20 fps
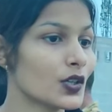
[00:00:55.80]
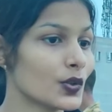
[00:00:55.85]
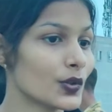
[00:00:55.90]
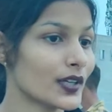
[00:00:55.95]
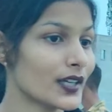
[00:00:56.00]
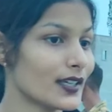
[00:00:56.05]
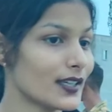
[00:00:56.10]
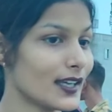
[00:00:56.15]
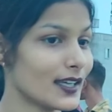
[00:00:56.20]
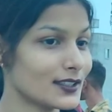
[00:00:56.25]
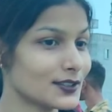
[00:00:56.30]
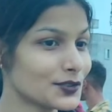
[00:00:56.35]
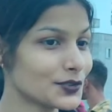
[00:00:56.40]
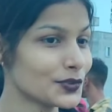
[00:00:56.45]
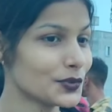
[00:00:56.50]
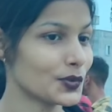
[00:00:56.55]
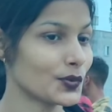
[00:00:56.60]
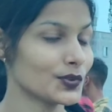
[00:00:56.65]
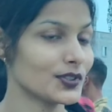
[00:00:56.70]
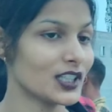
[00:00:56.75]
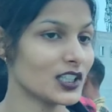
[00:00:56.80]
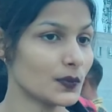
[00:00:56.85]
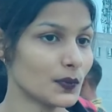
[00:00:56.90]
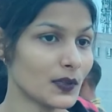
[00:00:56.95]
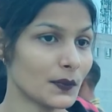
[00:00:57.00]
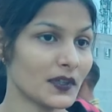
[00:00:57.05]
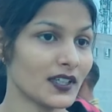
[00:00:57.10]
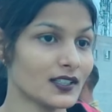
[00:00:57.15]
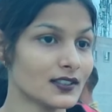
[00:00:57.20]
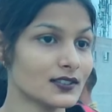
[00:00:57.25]
Okay, as you know that
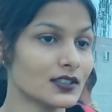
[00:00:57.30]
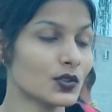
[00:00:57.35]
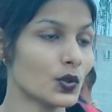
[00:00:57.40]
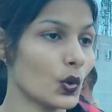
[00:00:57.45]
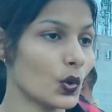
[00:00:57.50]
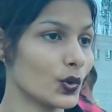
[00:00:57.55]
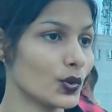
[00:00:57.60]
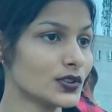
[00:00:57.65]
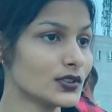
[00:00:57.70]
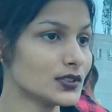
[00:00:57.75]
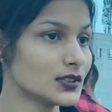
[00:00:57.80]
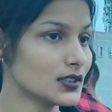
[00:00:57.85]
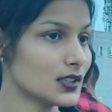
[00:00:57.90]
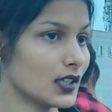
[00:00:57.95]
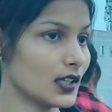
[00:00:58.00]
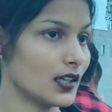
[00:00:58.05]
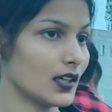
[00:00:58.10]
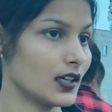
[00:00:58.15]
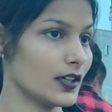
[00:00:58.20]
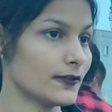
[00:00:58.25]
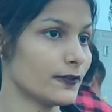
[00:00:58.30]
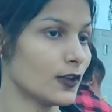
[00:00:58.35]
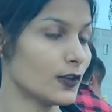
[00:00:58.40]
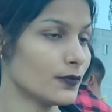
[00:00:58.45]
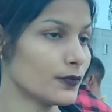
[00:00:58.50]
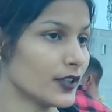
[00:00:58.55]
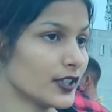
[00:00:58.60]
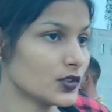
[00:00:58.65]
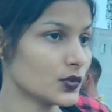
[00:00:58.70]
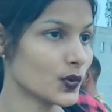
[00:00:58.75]
BBA is a course uh,
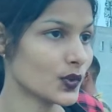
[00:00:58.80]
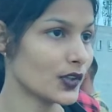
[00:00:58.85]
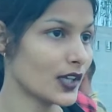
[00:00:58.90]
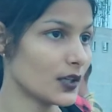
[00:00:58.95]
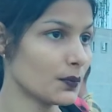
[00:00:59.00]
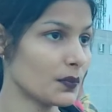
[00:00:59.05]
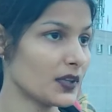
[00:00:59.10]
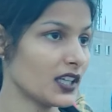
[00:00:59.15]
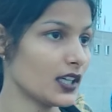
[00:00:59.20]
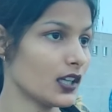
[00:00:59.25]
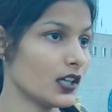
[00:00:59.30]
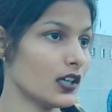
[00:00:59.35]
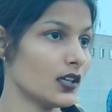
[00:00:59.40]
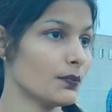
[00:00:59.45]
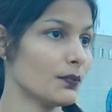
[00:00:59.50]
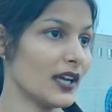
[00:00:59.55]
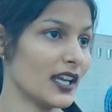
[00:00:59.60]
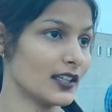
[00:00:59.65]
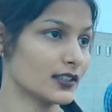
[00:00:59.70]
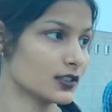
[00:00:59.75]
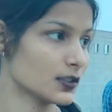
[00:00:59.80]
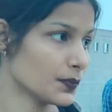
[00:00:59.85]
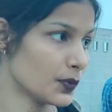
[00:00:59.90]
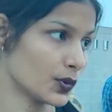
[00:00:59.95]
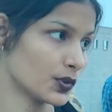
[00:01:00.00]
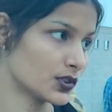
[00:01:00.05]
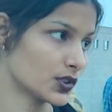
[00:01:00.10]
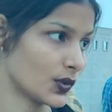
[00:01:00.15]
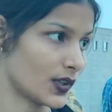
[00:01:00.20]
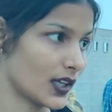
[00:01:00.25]
from which you can be a manager
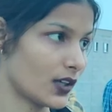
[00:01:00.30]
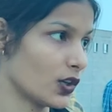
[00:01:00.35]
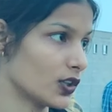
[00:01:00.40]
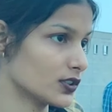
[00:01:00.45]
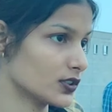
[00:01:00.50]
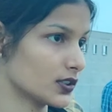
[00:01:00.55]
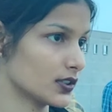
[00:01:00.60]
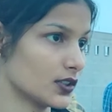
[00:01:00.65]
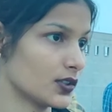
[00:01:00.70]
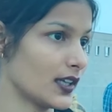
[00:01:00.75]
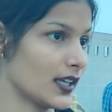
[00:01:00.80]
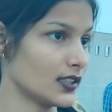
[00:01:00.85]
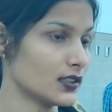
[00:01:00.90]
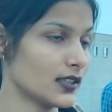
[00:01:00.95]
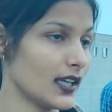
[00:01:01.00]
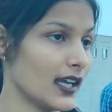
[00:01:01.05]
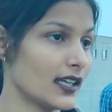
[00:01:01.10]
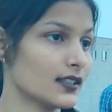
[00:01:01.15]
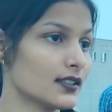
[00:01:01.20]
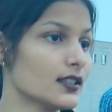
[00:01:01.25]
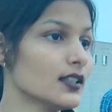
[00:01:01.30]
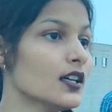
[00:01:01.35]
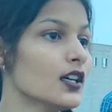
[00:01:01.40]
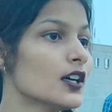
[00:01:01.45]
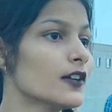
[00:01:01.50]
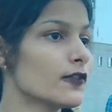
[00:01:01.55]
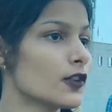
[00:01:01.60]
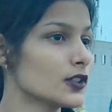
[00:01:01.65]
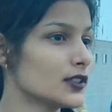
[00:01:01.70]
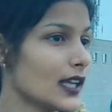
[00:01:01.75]
post you can also get and
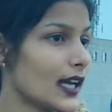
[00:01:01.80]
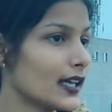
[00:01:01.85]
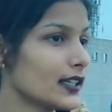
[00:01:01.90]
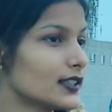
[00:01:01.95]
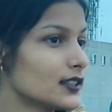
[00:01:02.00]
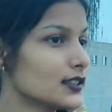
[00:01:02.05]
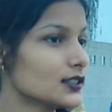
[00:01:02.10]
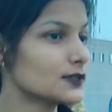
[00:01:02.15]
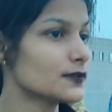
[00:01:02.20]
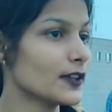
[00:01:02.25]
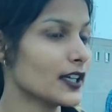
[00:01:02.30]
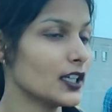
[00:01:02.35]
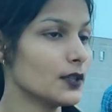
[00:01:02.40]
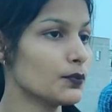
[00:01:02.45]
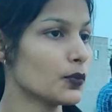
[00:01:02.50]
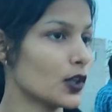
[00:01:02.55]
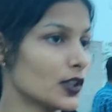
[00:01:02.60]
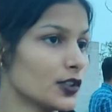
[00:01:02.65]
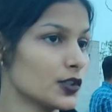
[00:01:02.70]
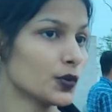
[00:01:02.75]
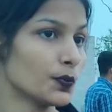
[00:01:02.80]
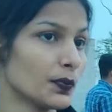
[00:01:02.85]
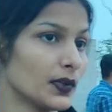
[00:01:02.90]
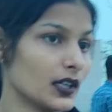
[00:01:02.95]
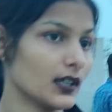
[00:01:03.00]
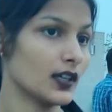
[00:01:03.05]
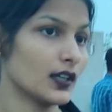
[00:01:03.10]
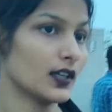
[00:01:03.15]
for that it is very important to